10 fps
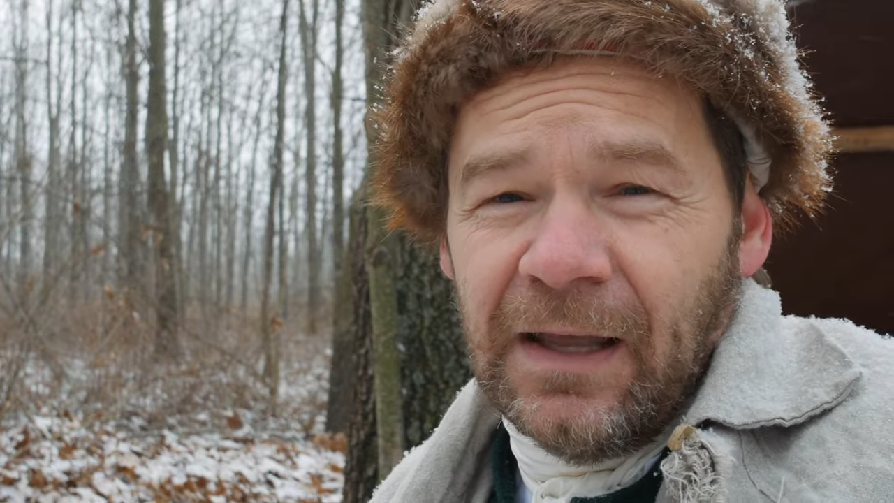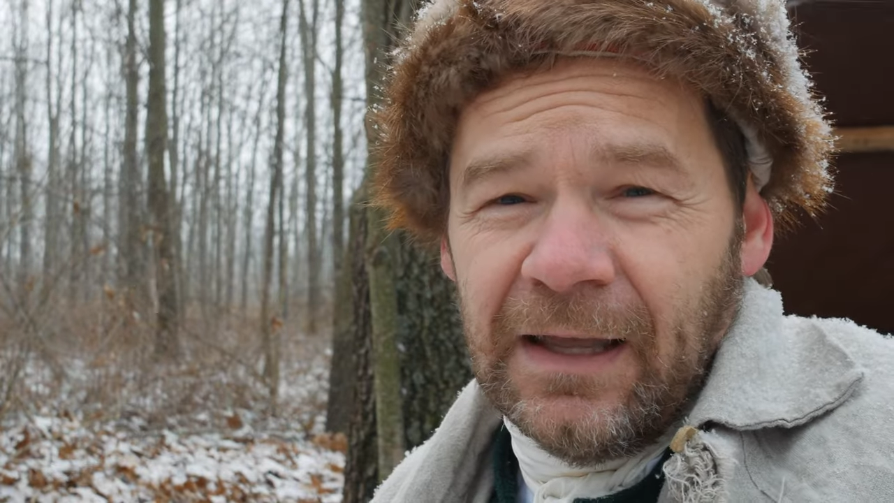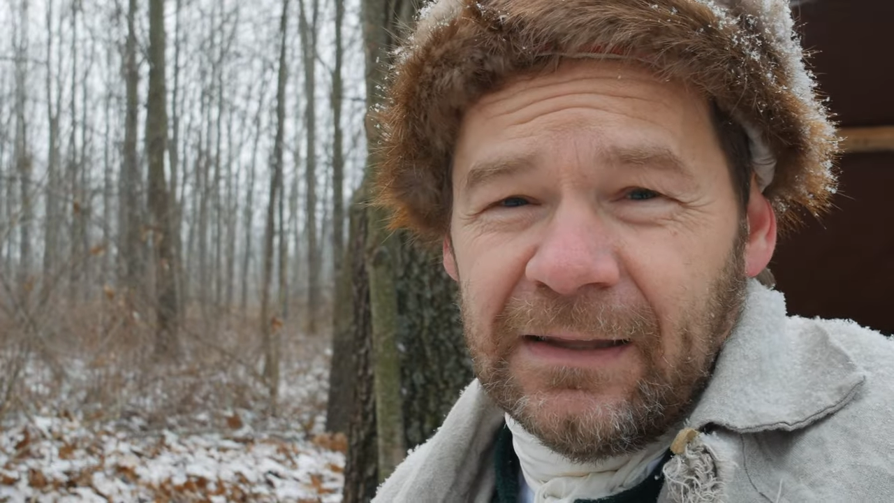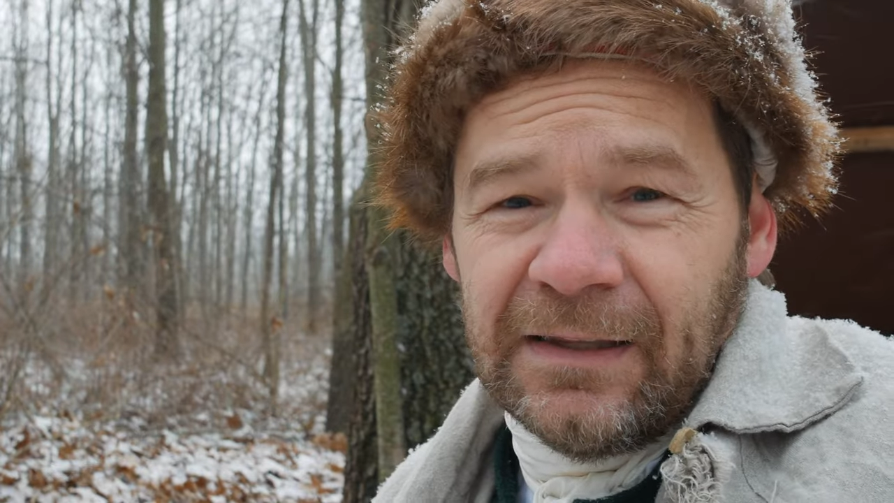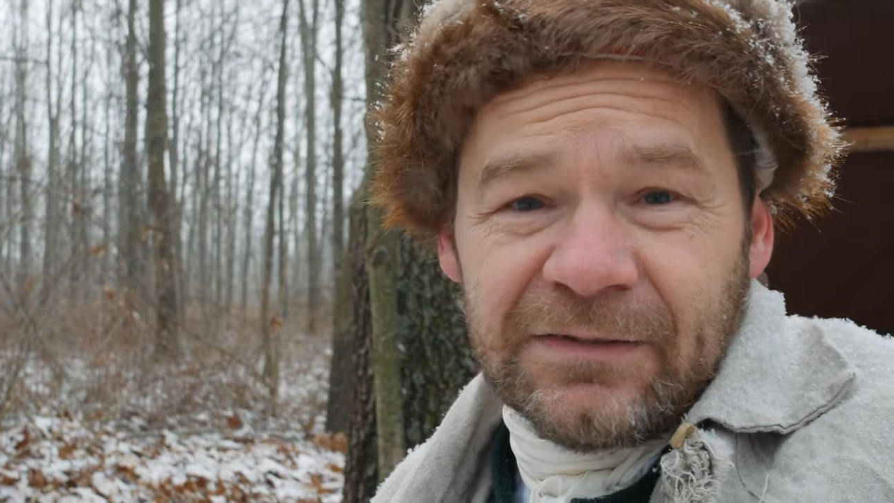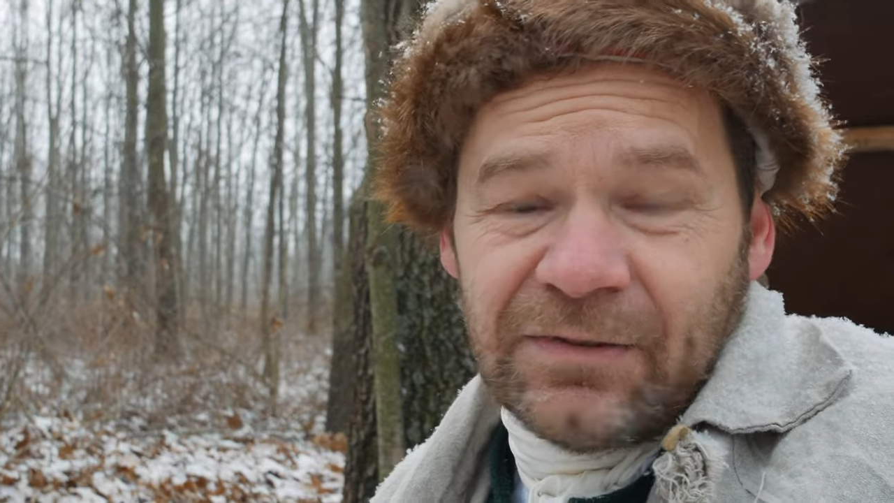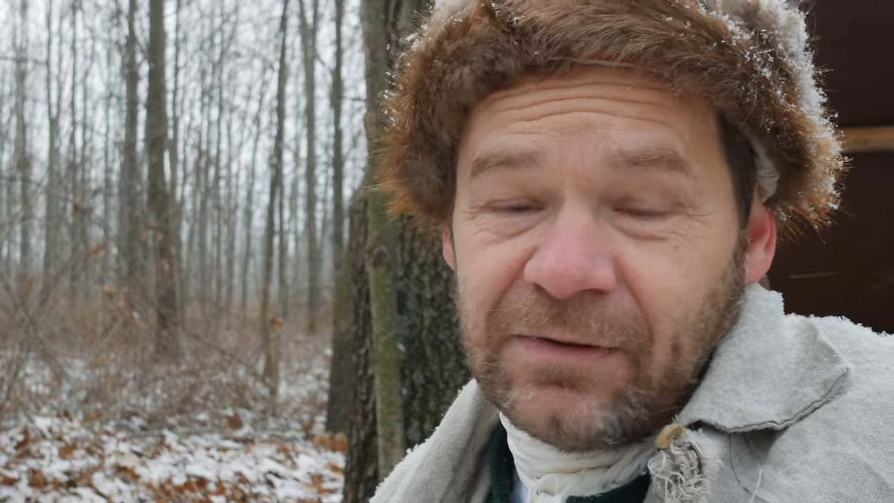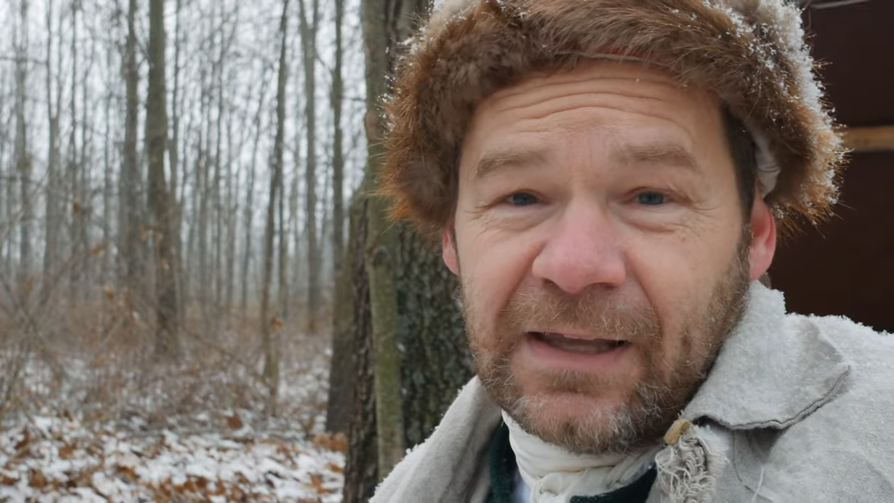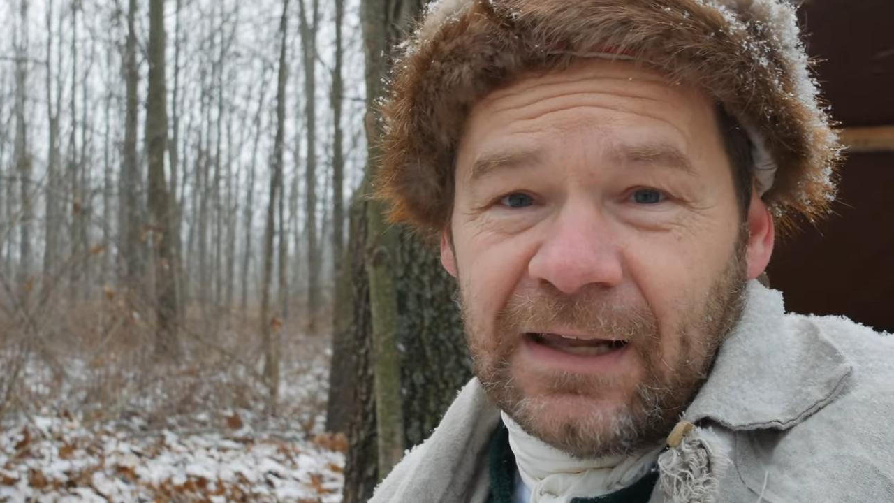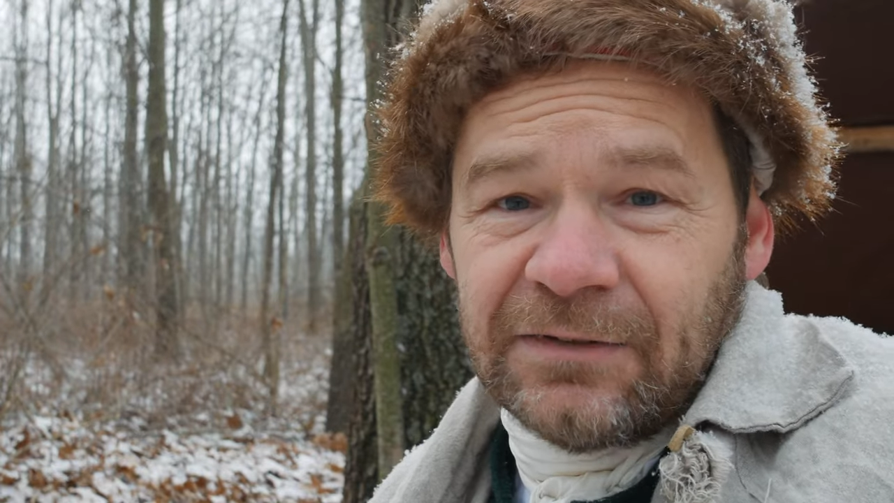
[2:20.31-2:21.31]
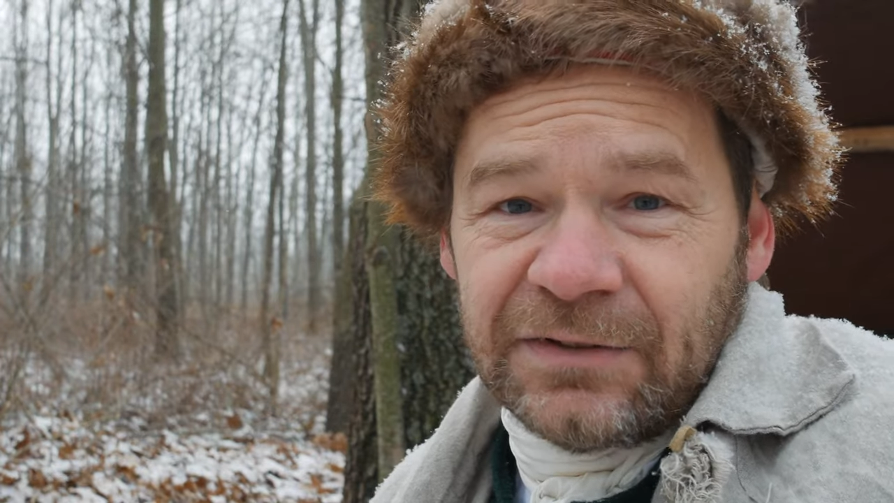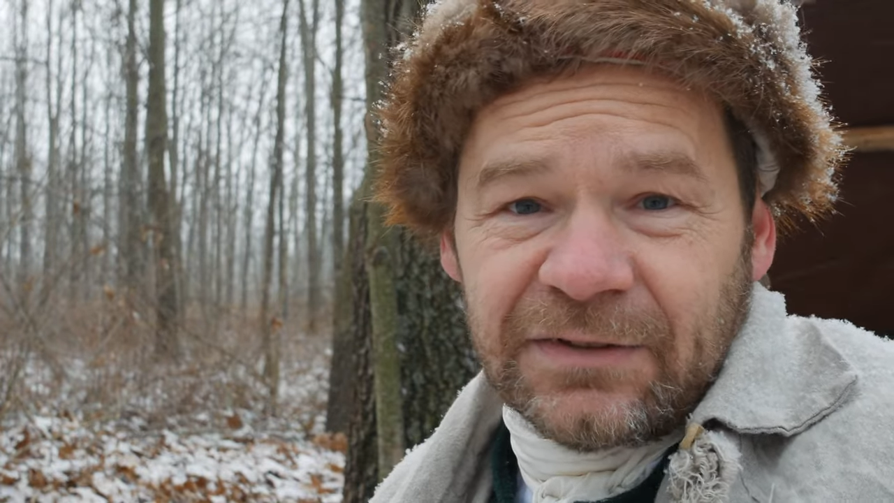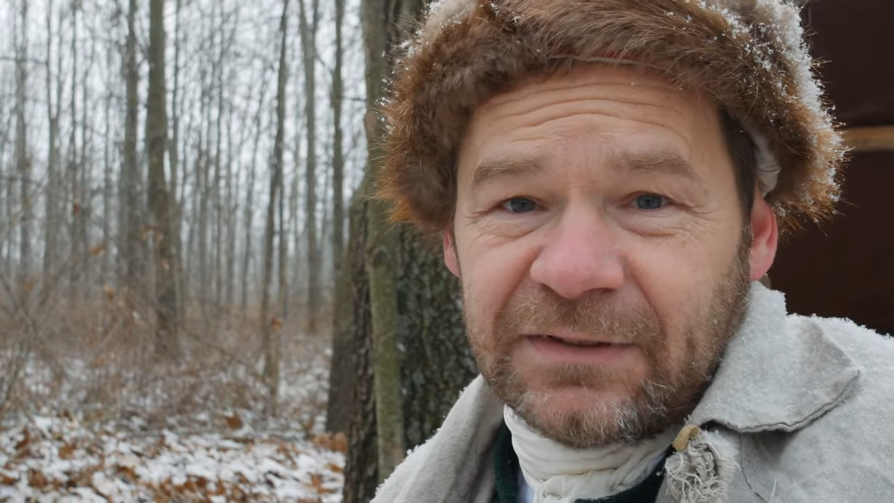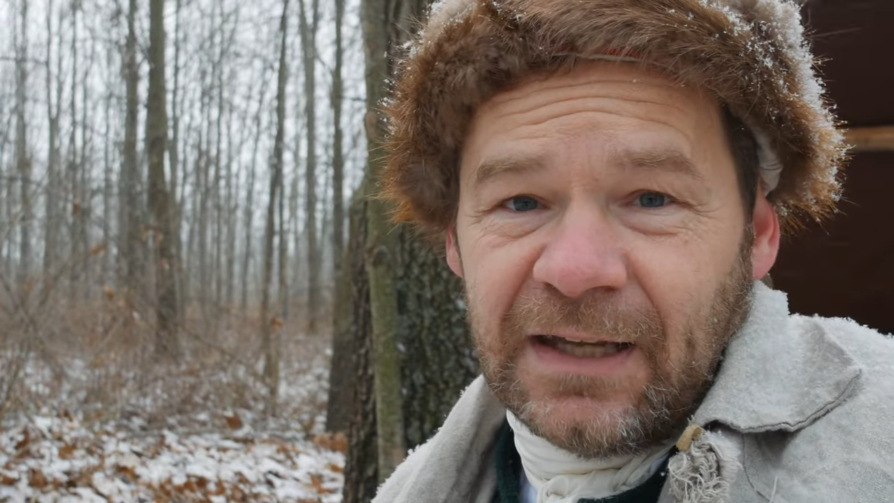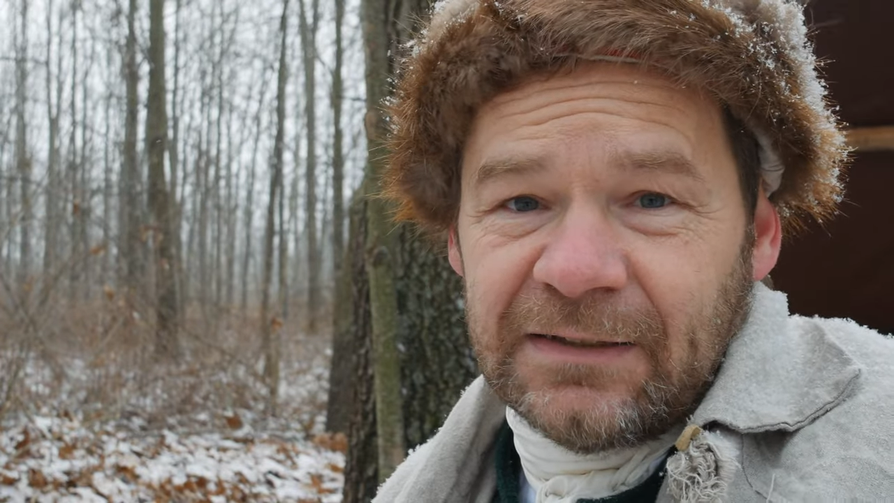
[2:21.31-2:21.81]
and so the cattle
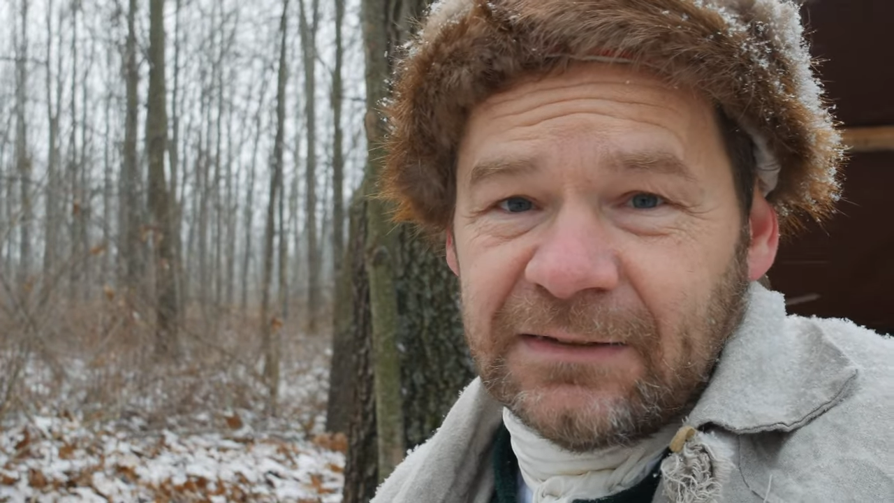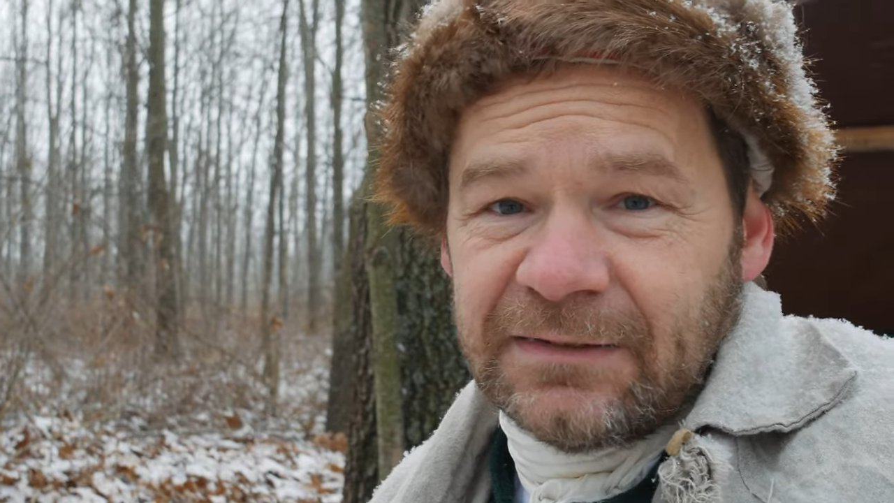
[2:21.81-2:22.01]
just had to